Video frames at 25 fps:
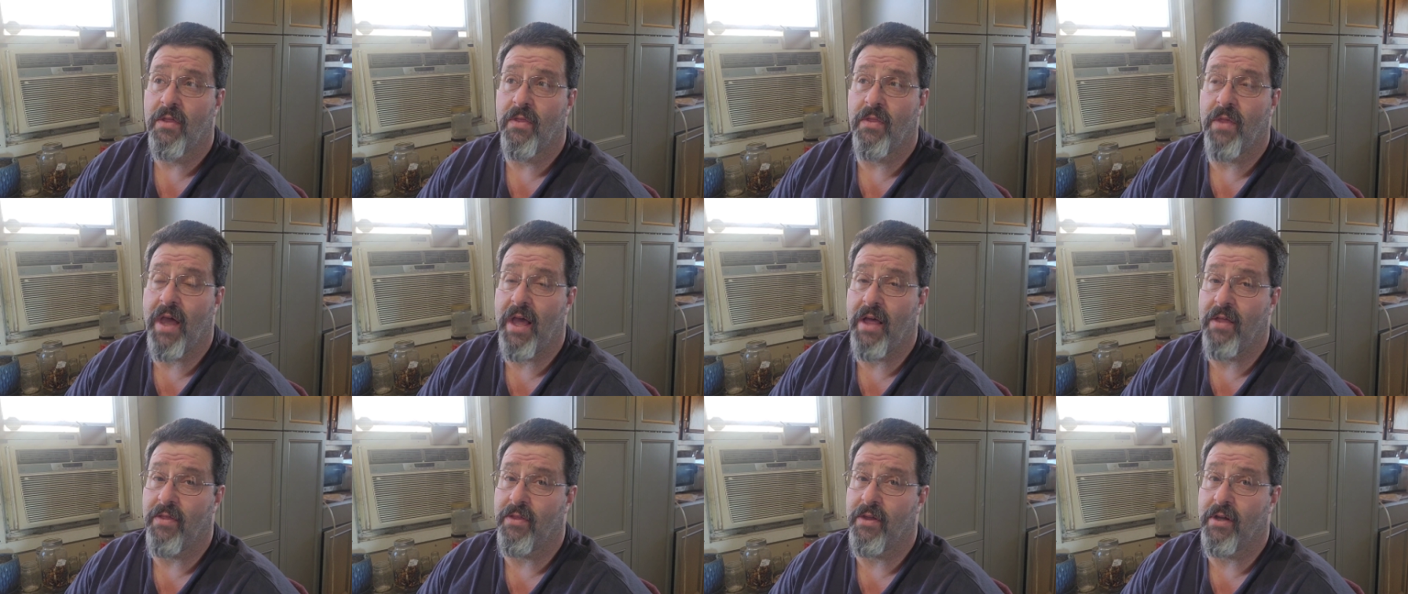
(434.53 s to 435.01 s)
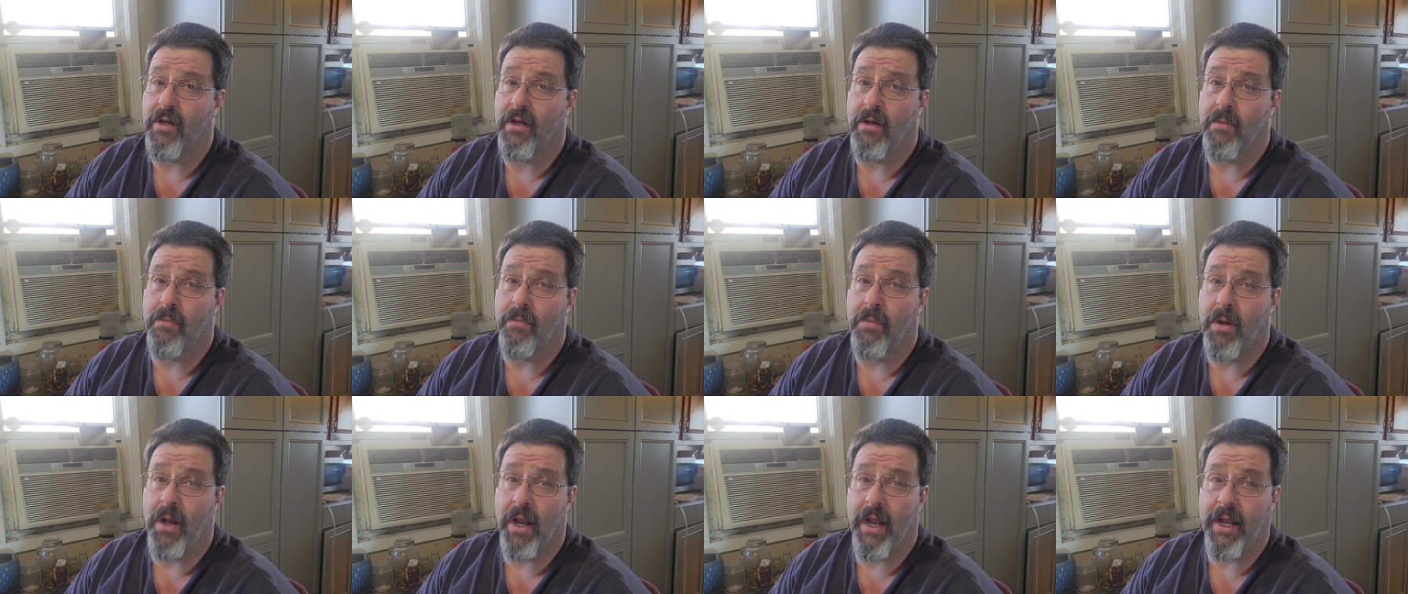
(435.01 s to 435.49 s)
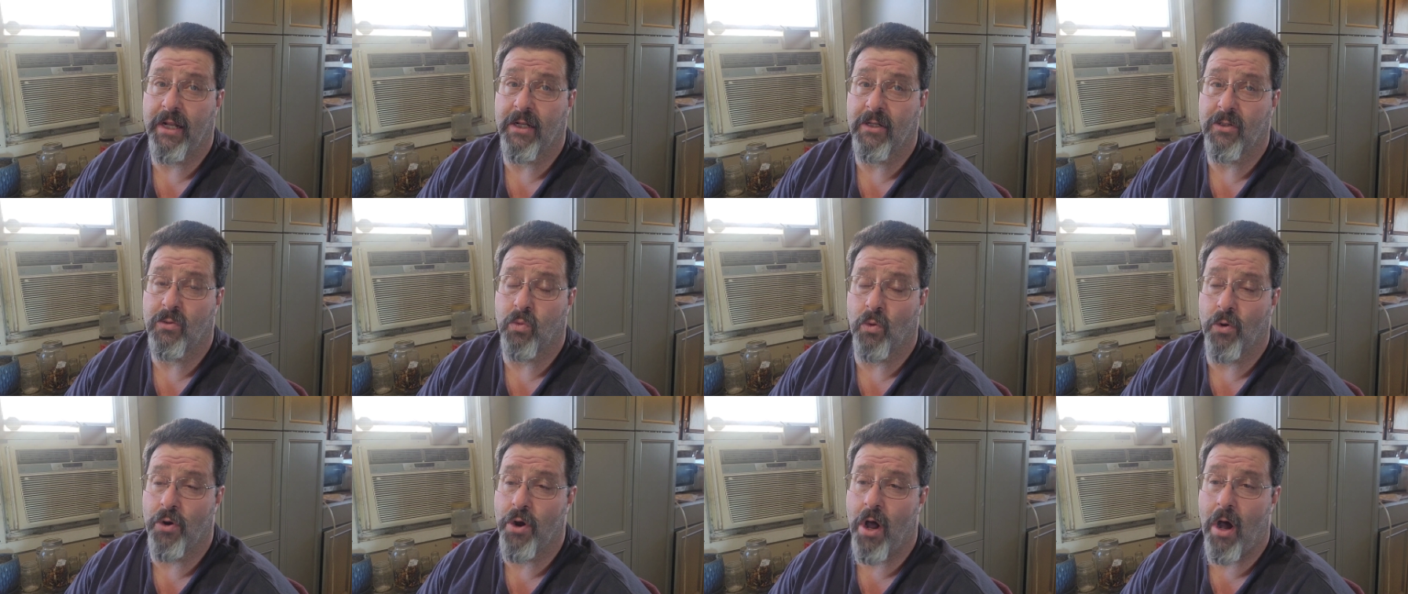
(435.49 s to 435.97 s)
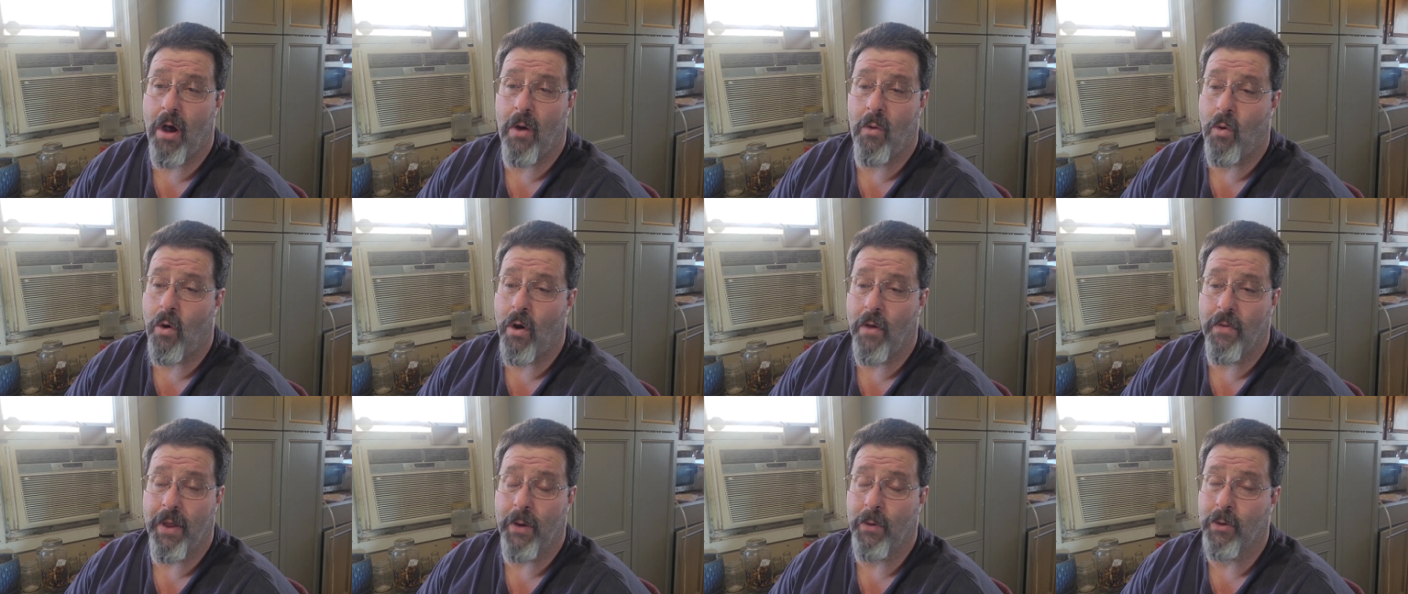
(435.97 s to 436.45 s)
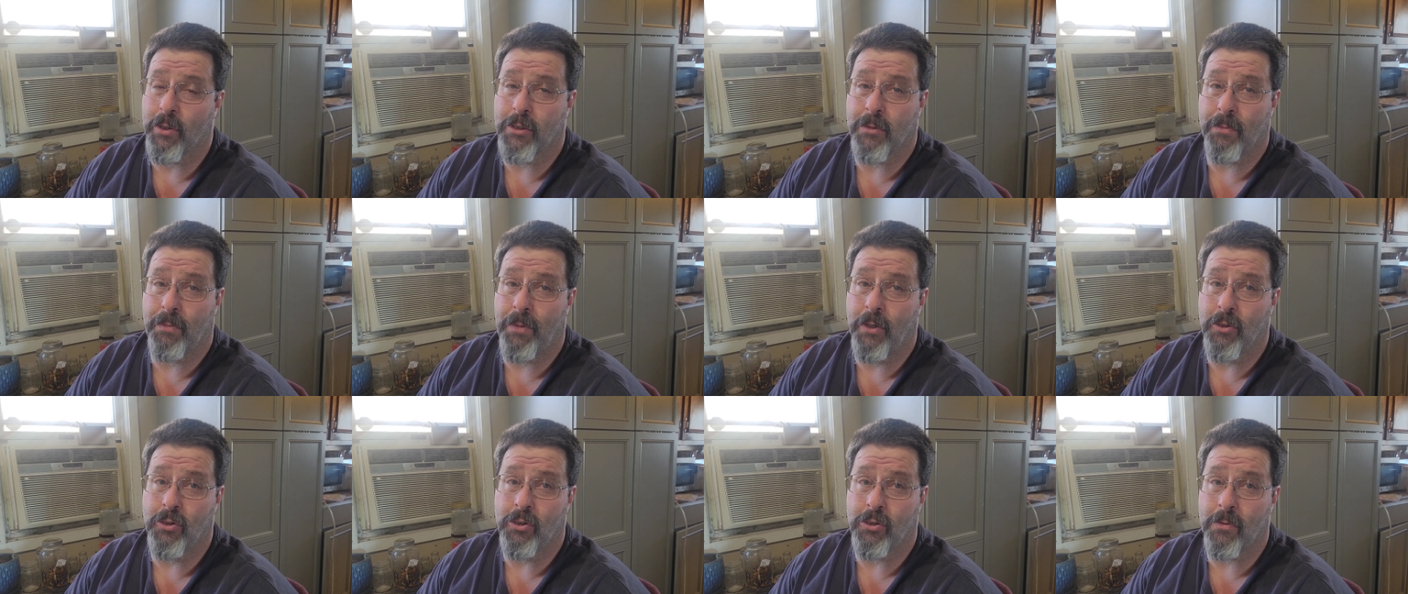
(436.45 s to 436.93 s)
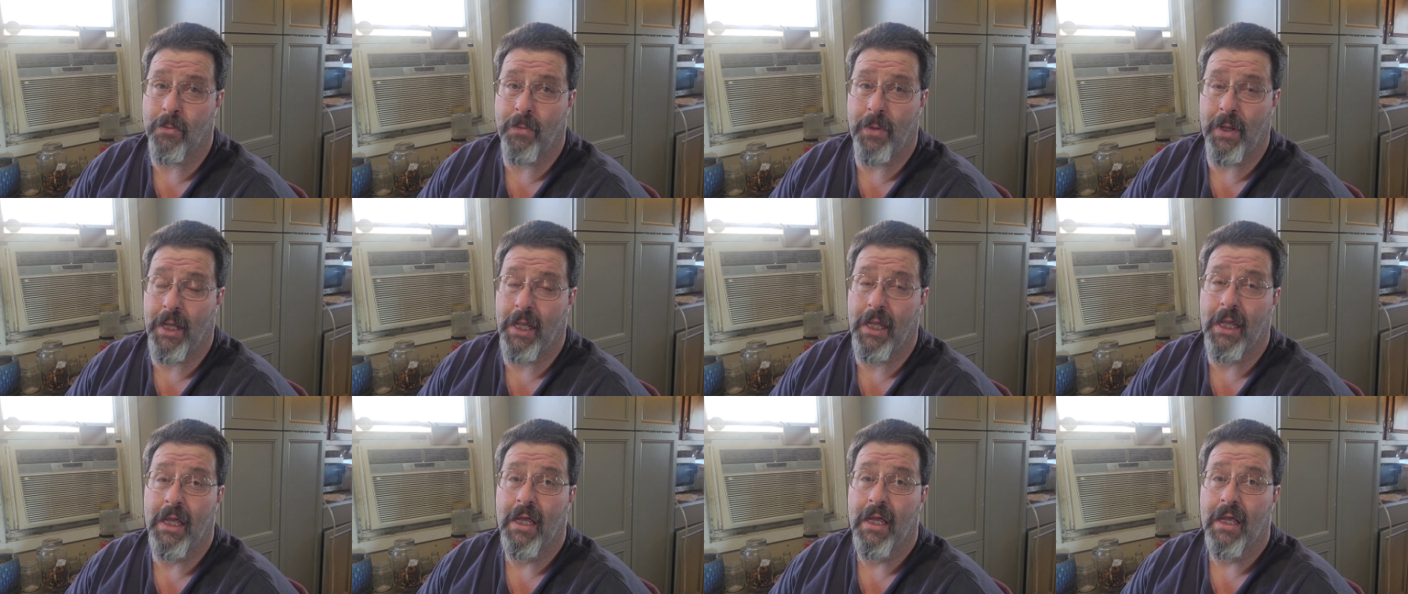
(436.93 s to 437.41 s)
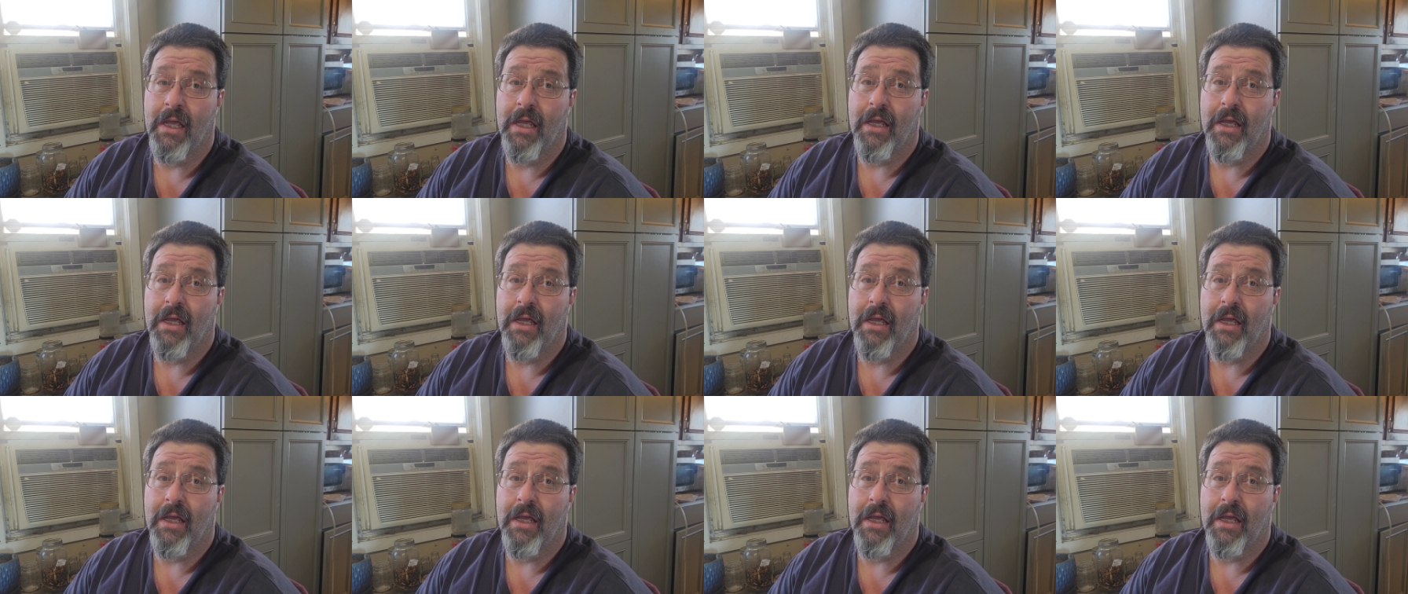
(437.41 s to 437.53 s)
that the plants were not what they were supposed to be.